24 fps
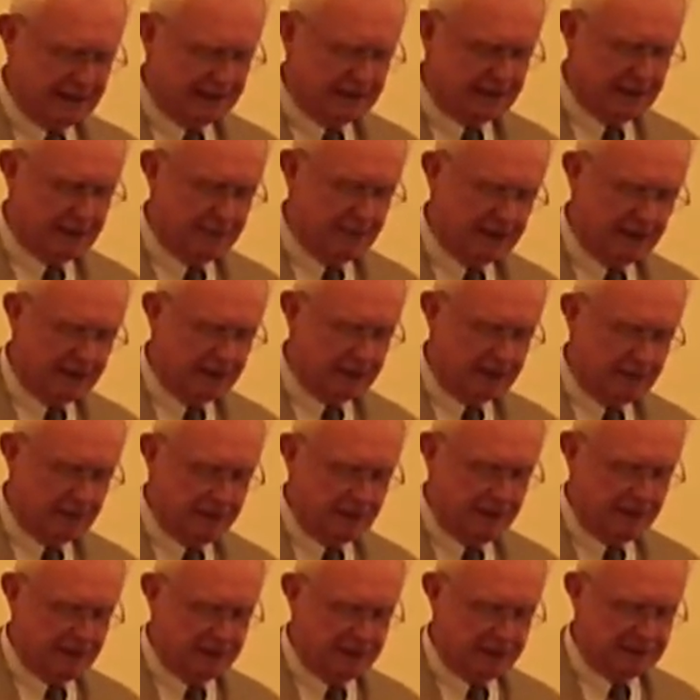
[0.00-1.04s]
Keep that in
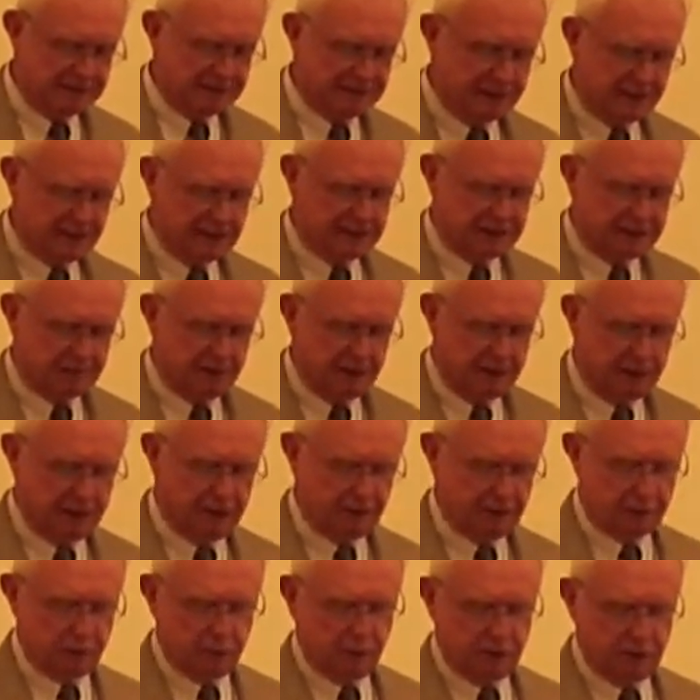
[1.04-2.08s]
mind as I
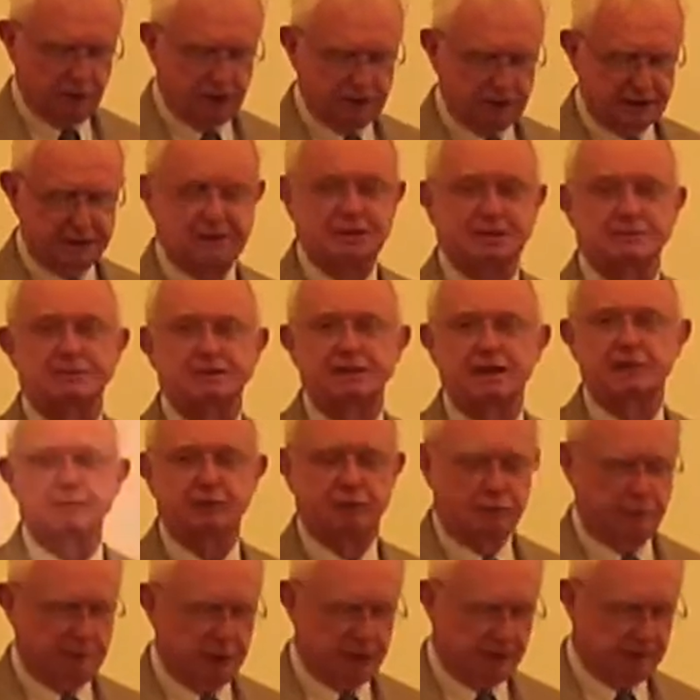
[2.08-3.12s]
spin through a list of some
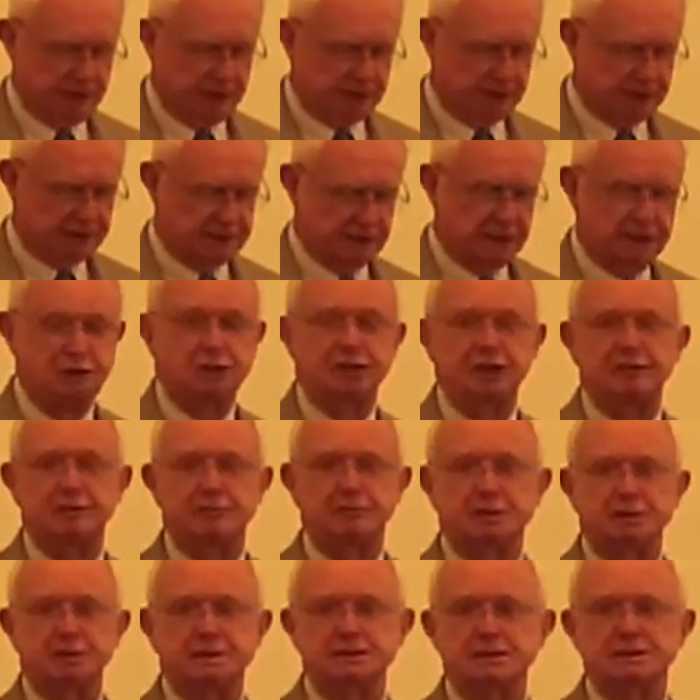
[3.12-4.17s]
of Peppy's
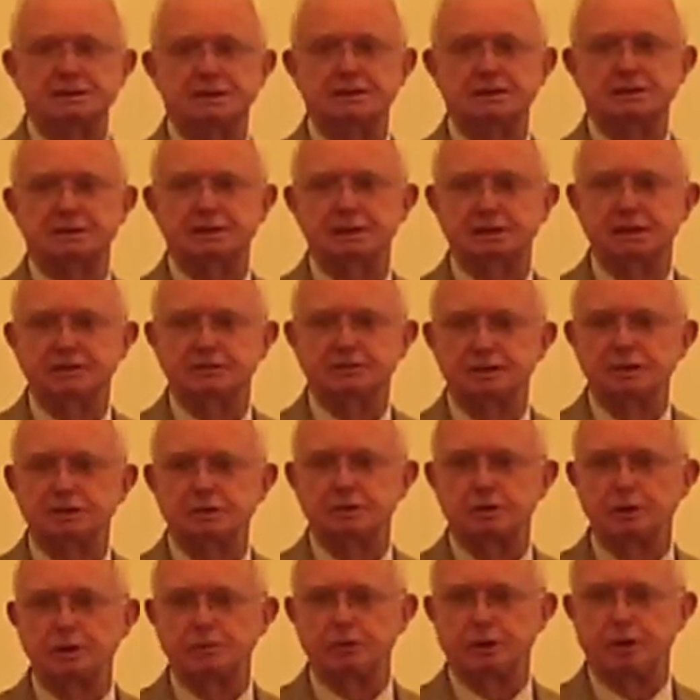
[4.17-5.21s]
achievements since leaving
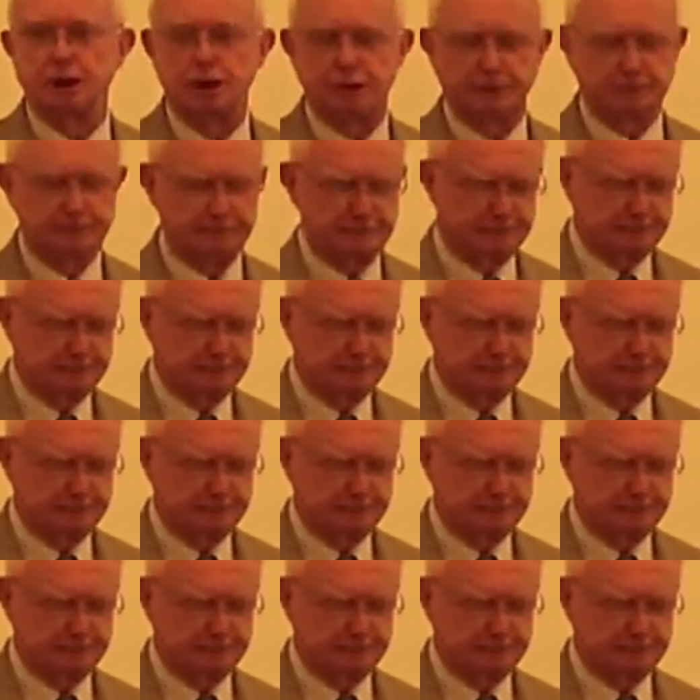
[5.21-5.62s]
Sweet Briar.